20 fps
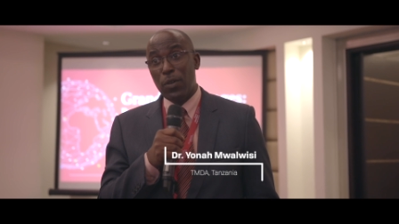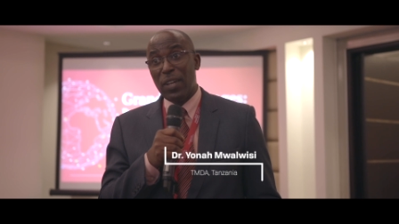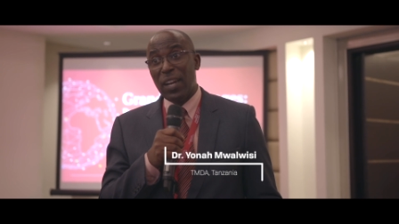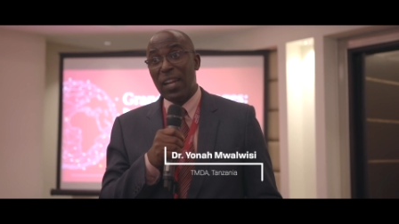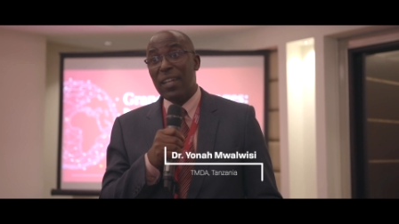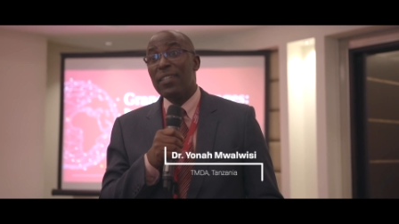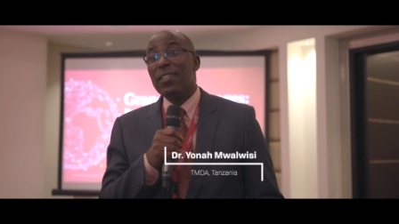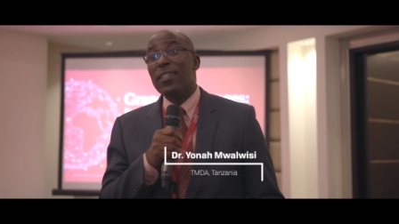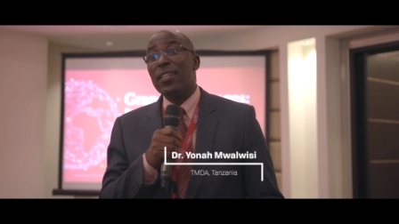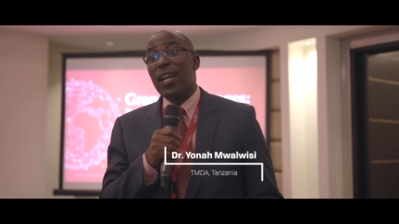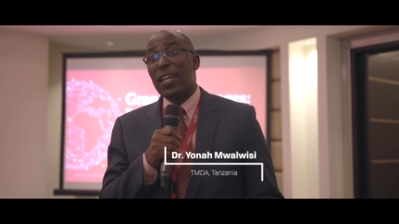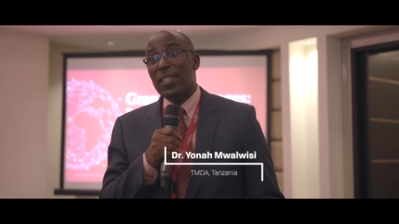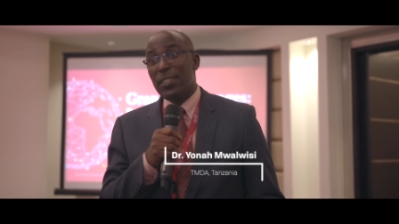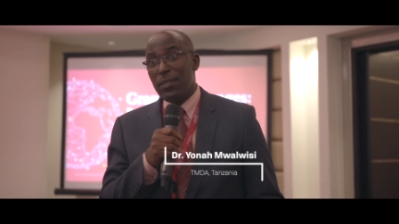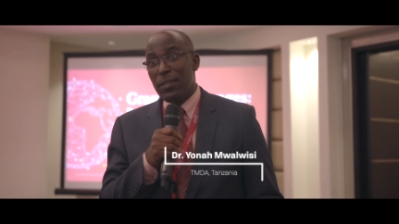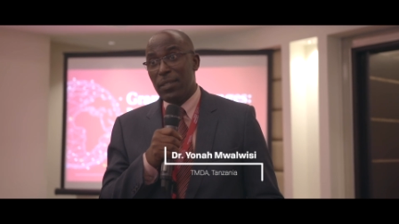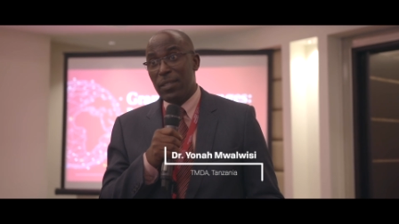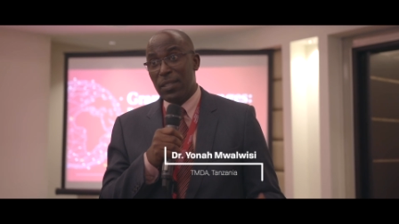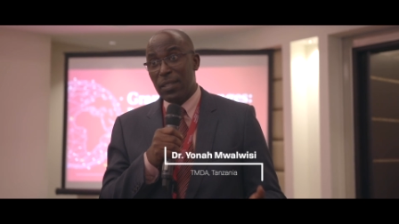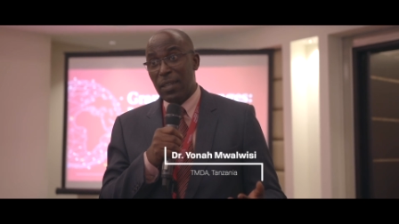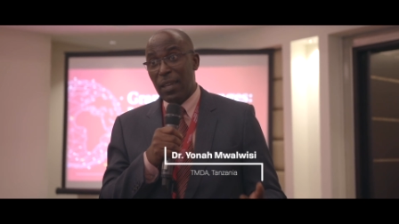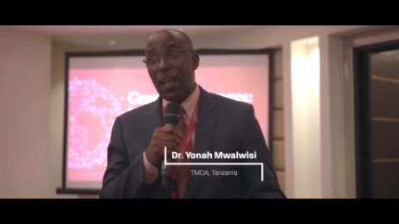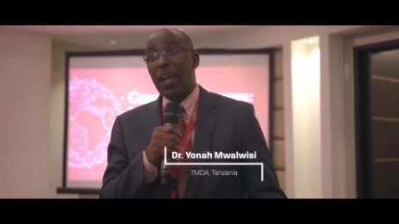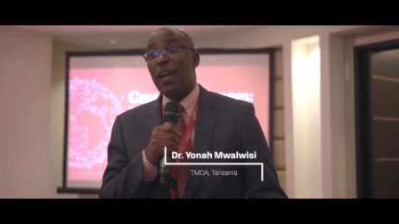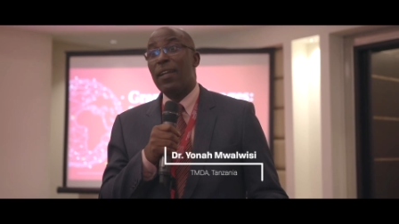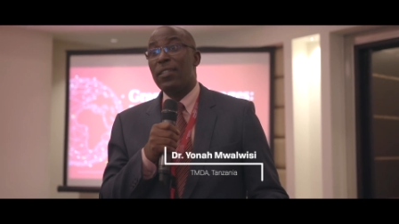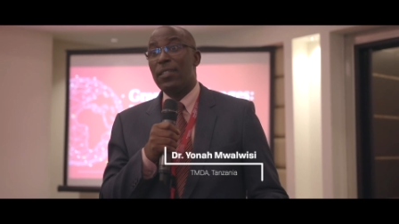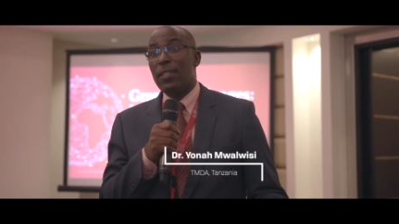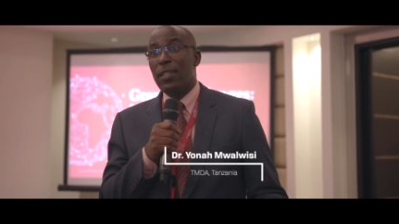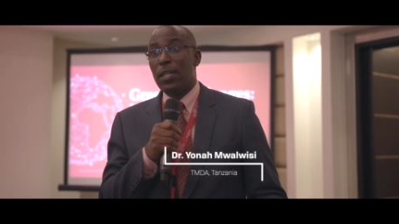granting us this
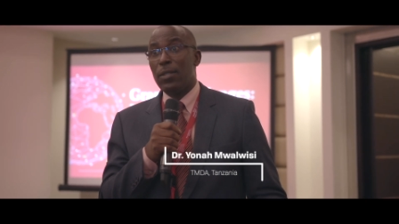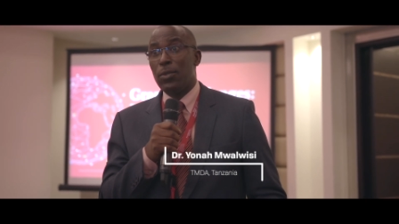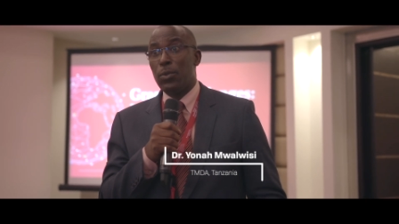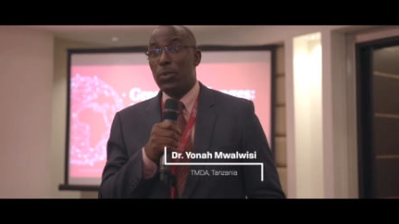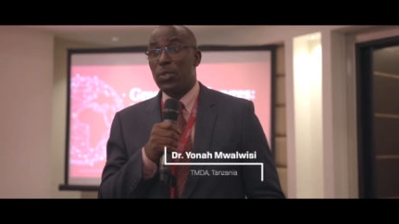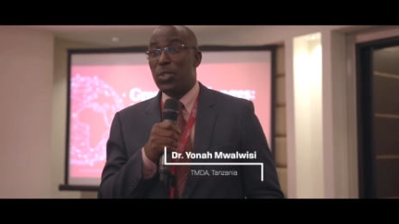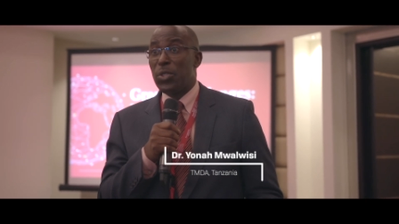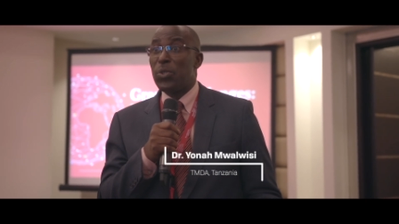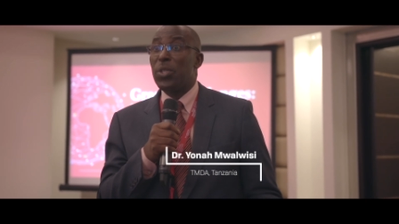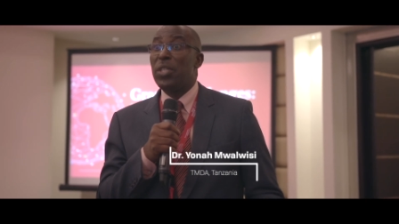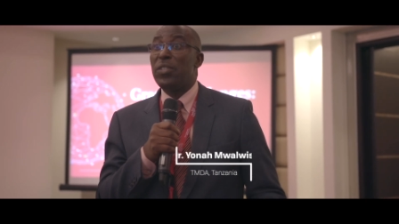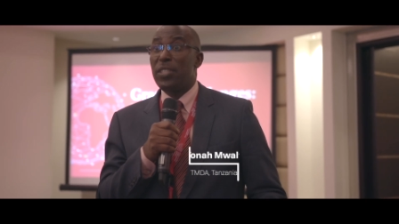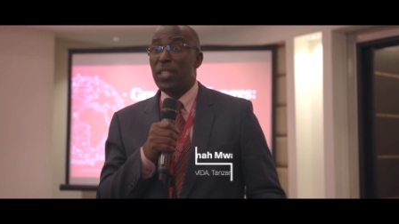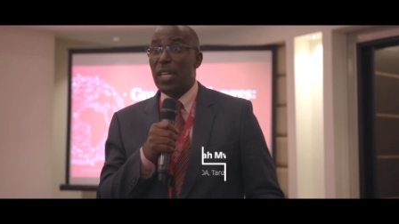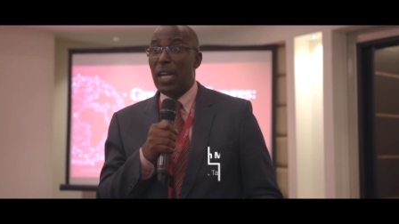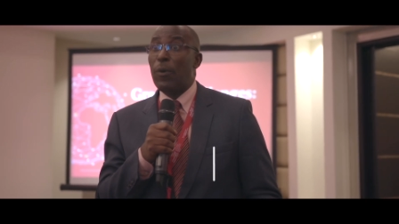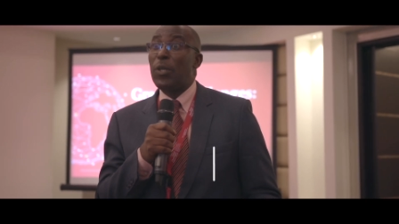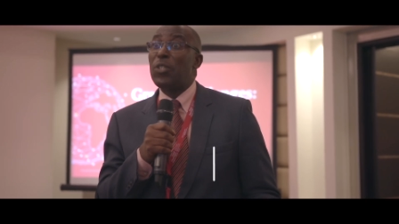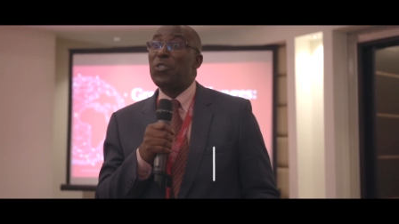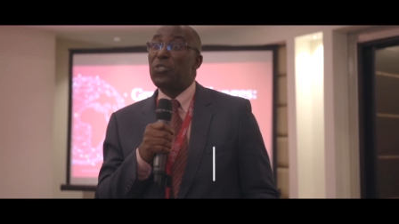grant that will strengthen our